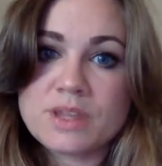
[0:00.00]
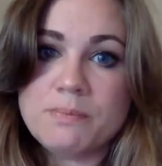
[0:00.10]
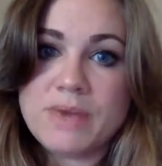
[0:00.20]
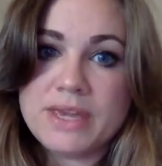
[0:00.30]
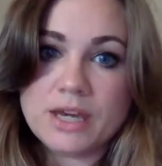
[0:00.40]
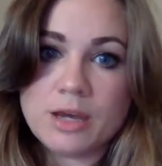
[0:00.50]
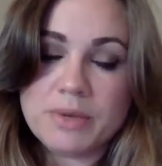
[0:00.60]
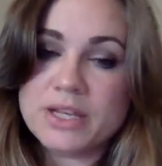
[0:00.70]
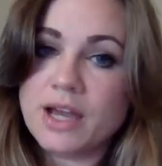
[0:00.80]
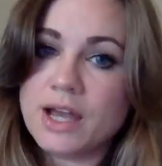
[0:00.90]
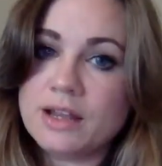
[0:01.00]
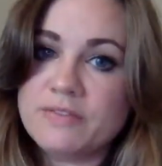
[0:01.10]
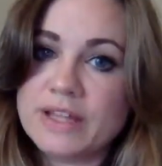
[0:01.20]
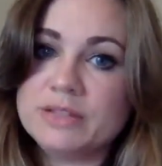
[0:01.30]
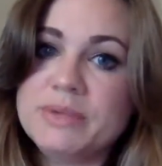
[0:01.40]
makeup and not a
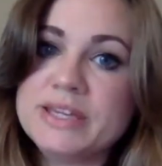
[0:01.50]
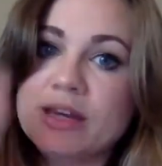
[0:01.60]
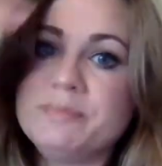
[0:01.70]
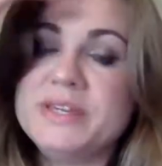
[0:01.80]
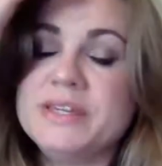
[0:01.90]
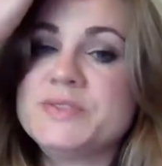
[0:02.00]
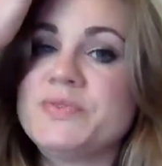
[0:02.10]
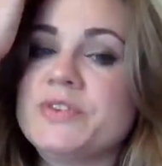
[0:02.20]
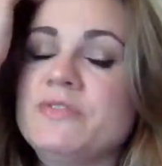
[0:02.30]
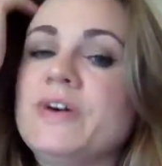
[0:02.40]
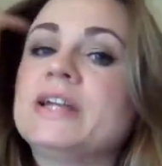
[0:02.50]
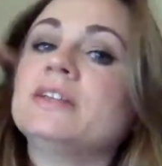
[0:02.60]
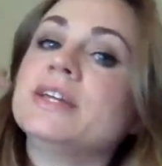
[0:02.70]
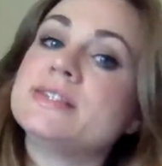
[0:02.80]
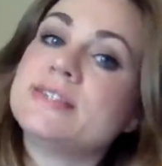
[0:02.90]
valid makeup, because for the
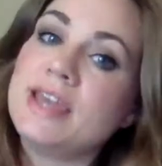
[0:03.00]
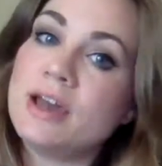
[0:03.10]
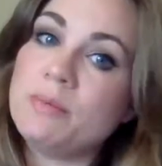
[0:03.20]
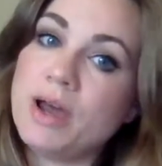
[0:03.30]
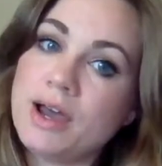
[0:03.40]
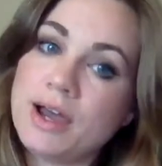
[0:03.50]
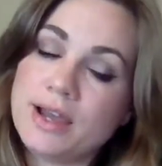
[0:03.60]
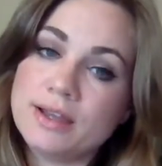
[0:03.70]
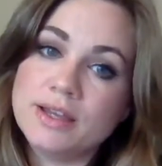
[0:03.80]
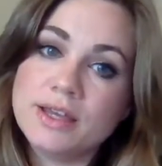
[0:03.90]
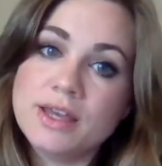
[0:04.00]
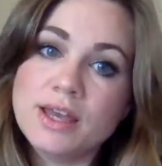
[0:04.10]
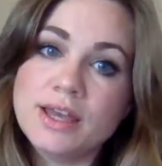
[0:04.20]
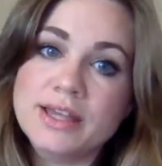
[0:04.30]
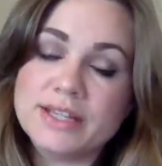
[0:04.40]
final exam,
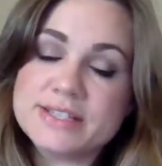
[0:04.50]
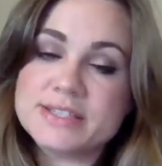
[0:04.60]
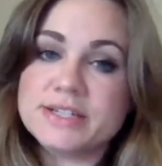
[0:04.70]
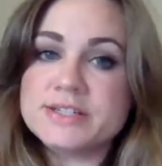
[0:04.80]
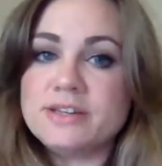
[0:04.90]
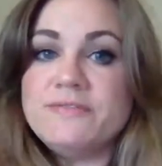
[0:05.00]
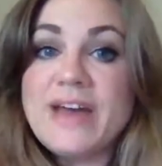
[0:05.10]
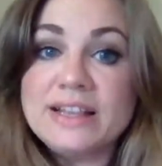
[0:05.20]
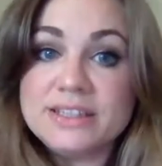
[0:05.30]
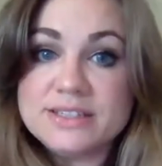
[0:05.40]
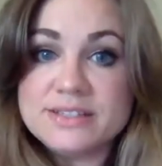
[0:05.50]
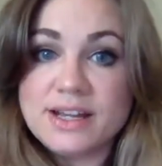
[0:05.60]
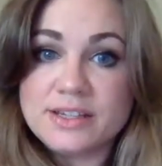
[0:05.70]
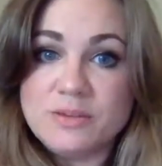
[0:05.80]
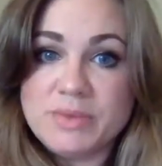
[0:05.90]
unless there's a valid
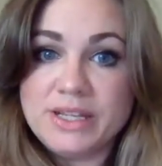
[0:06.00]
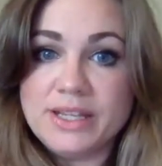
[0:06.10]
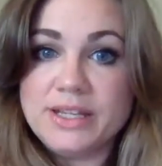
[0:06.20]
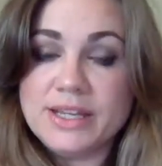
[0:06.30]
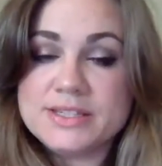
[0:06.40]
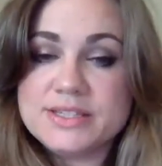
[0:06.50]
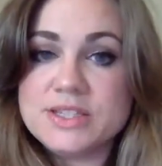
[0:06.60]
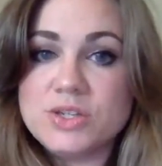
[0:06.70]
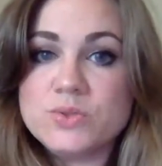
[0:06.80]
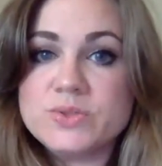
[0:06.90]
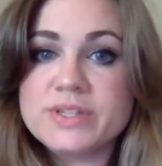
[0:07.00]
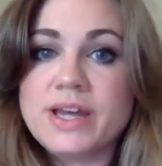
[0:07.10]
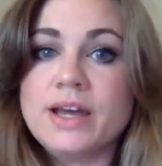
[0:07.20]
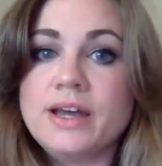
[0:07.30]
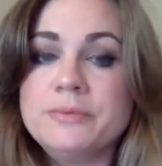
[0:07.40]
documented excuse,
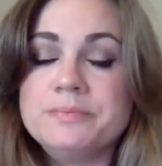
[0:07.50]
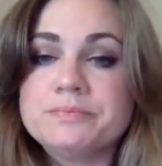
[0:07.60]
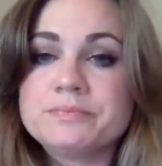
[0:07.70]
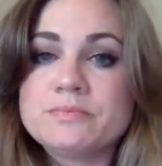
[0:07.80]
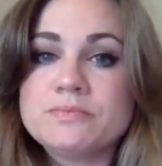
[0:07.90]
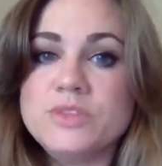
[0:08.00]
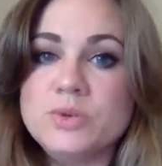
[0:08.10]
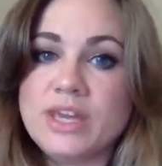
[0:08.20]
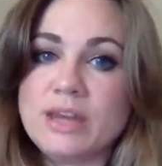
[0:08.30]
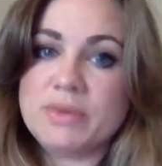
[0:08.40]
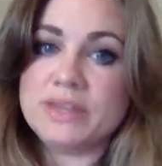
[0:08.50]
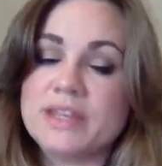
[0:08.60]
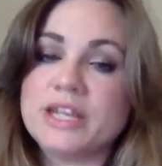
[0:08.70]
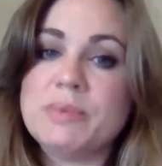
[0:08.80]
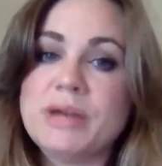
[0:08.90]
you can't make that up